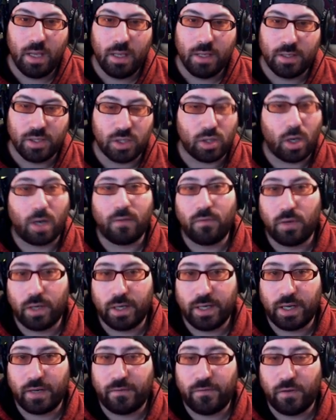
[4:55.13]
Star-Lord and
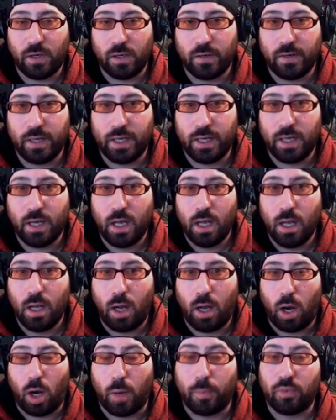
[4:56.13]
Nick Fury
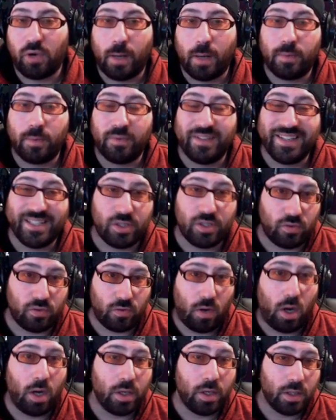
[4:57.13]
are probably
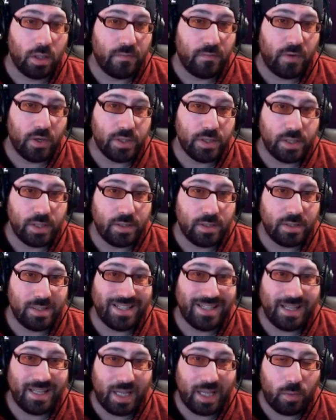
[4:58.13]
stronger versions
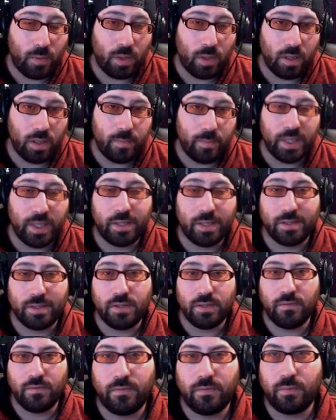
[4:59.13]
than they were, because
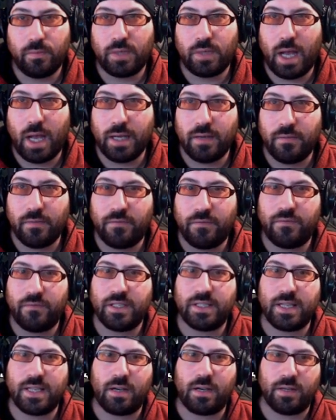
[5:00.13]
you've kind of
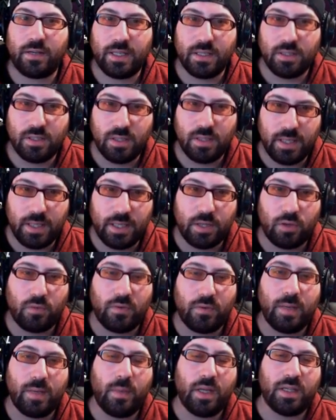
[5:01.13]
settled into the
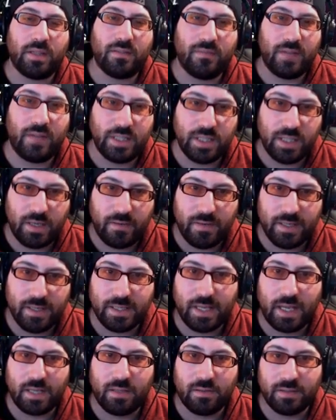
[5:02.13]
three-month legendary
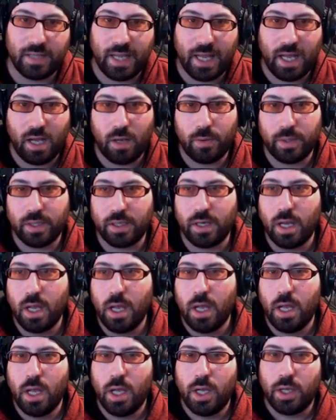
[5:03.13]
cycle now, and
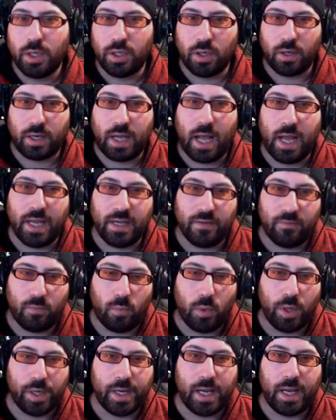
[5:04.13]
you're kind of
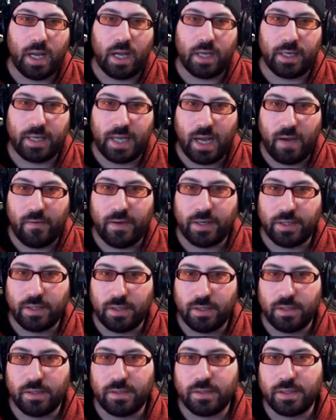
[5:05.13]
working on
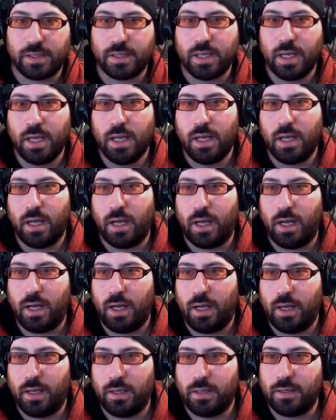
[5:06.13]
characters
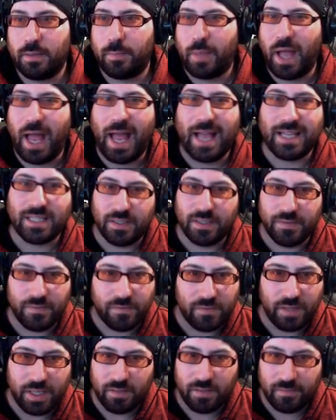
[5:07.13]
uh,
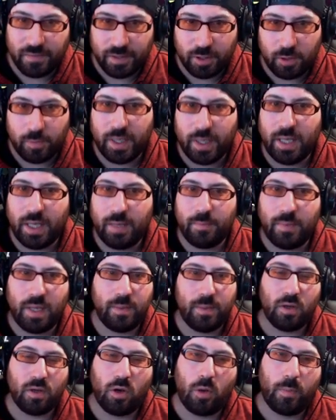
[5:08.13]
passively a little bit.
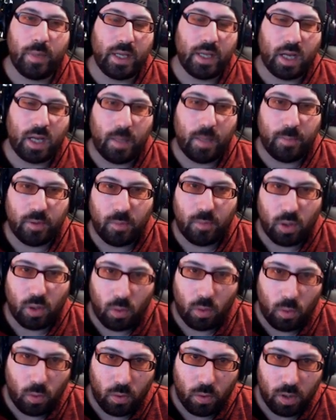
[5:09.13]
Maybe you're opening a couple more
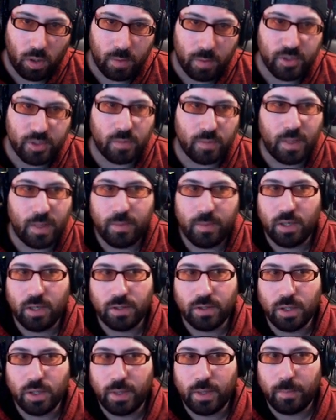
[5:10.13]
orbs, or maybe you're
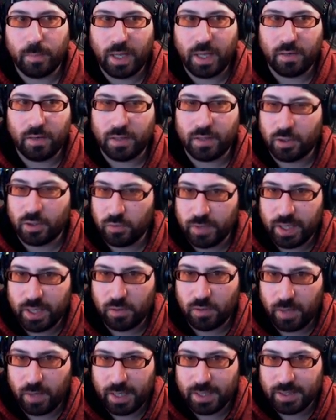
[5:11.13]
doing better in
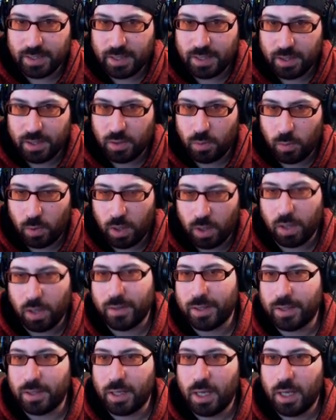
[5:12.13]
Greek raids than you were, and